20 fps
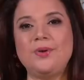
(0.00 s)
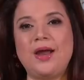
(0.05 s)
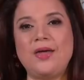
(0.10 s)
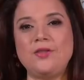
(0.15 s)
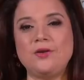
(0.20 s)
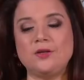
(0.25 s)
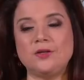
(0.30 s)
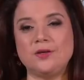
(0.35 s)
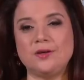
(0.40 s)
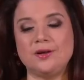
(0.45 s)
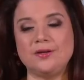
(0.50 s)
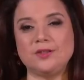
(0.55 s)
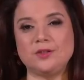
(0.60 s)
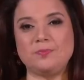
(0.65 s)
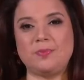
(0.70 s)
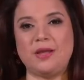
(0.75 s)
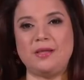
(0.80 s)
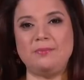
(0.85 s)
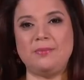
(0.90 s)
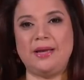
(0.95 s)
rather
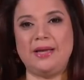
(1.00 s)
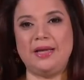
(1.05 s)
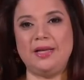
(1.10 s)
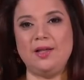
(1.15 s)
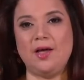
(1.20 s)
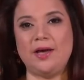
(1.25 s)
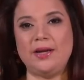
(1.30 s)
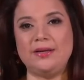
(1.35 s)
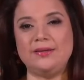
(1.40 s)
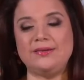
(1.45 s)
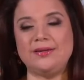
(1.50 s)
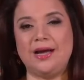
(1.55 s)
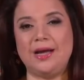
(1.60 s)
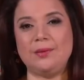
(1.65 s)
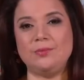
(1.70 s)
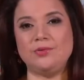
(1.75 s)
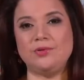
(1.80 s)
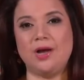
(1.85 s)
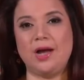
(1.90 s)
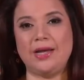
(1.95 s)
spend my allotted
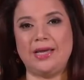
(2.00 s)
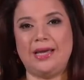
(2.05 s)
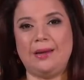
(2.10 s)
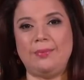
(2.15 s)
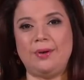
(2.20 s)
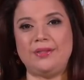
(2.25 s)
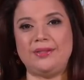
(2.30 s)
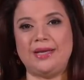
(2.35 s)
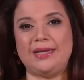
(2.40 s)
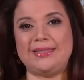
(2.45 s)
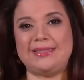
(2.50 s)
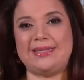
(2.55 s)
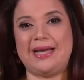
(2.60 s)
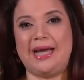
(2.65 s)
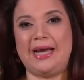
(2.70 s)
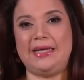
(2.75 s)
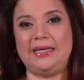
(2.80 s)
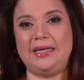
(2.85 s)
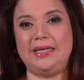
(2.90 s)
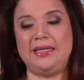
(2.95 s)
time oh. talking about that
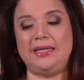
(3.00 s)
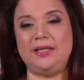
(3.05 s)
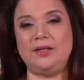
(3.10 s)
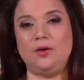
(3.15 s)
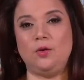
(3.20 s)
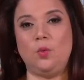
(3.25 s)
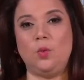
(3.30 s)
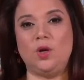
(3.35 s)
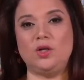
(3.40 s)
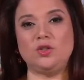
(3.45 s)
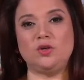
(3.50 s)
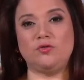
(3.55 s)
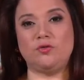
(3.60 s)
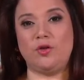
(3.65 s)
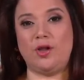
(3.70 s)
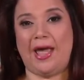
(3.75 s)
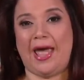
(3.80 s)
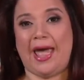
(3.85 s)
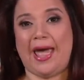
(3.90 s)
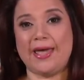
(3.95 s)
tiny little
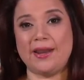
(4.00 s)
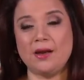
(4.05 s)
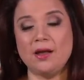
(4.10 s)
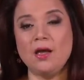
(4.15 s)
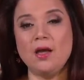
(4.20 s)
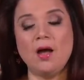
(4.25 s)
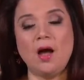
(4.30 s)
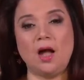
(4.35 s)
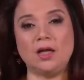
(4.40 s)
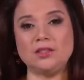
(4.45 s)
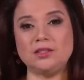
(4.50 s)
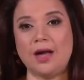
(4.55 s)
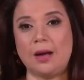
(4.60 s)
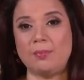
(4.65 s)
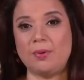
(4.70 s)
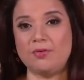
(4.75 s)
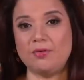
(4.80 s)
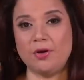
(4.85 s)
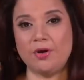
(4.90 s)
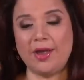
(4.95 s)
wonderful hat on
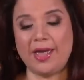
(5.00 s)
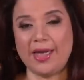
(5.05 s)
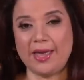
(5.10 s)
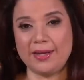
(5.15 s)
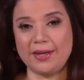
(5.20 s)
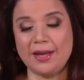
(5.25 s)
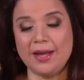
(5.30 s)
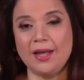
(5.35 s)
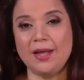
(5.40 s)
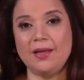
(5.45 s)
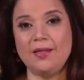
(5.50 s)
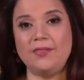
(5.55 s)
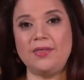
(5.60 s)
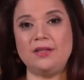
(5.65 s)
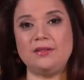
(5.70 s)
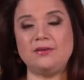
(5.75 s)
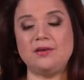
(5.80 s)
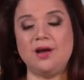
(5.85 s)
top of your head than